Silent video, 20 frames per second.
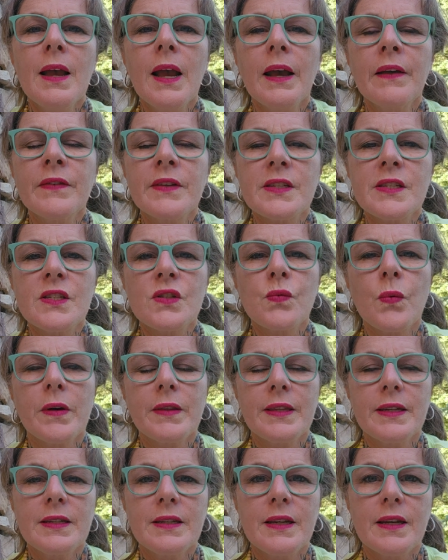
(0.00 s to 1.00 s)
And this is
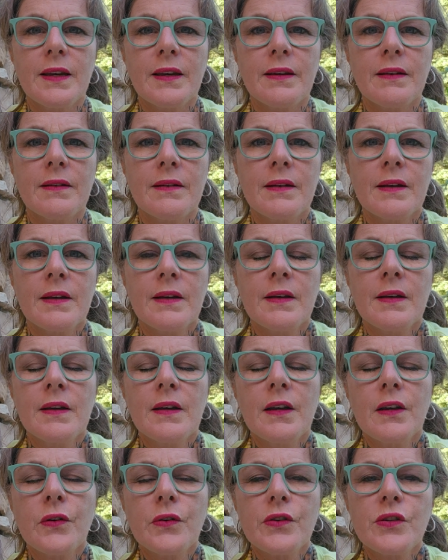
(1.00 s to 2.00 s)
what they did.
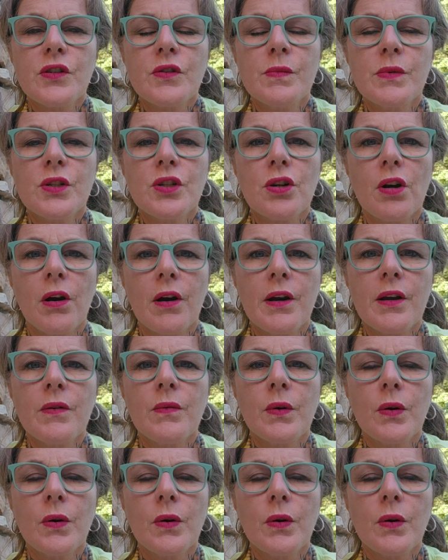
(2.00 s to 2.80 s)
Krishnamacharya